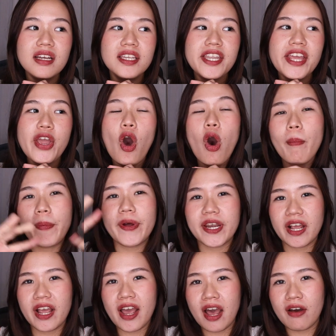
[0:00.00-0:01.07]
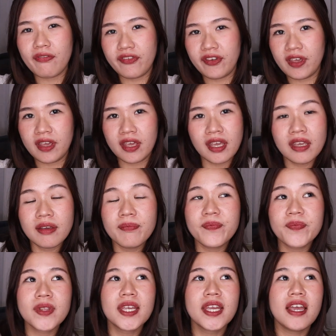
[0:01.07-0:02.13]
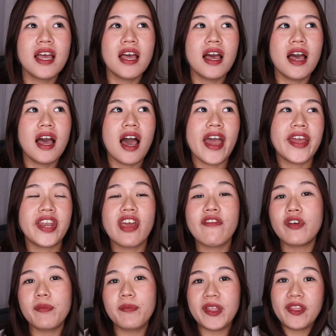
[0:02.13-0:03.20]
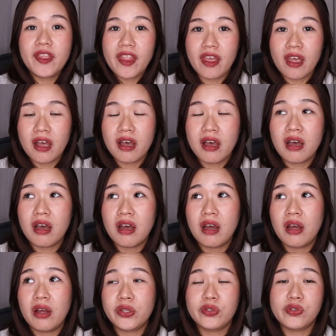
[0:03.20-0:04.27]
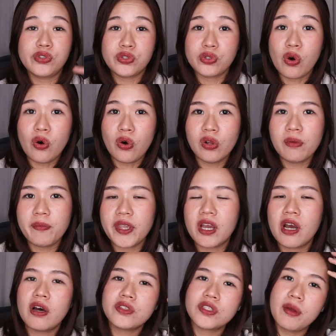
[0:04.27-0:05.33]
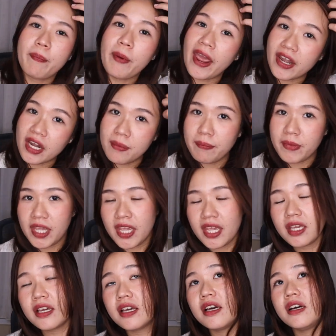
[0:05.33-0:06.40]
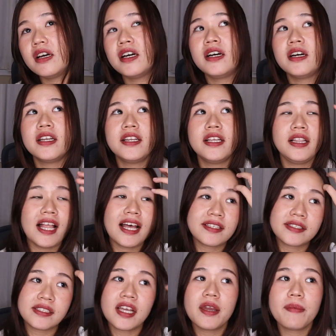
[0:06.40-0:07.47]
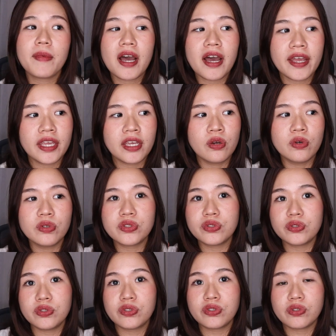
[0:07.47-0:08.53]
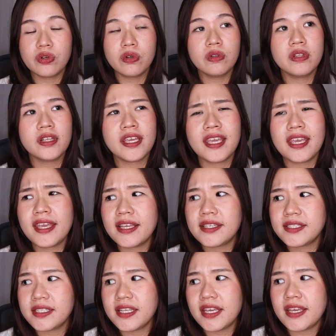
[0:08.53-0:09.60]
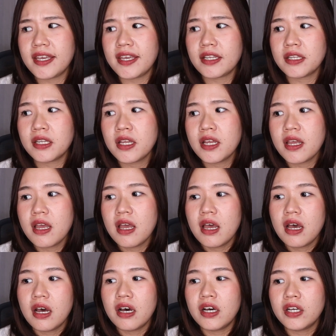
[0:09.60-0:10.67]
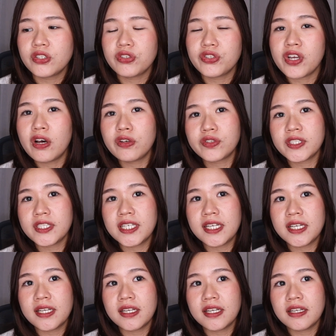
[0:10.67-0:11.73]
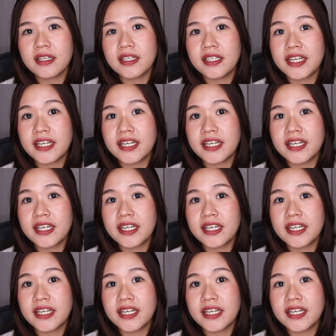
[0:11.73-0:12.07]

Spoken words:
they opened a cafe. I never been to Seoul because the pandemic. The last time I go to Seoul is in 2019,